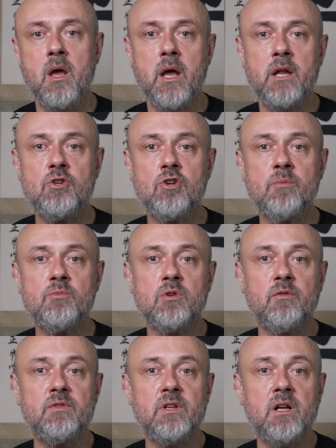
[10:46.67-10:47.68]
In terms
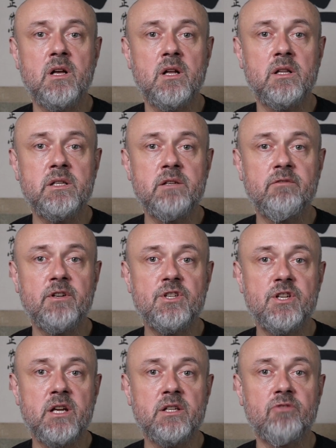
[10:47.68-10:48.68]
of the liver
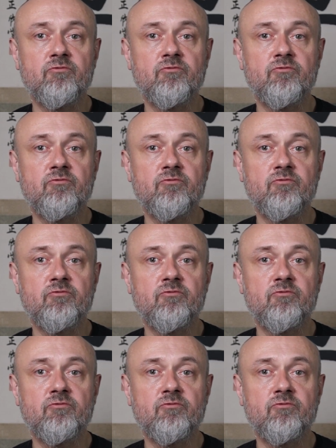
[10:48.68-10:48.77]
channel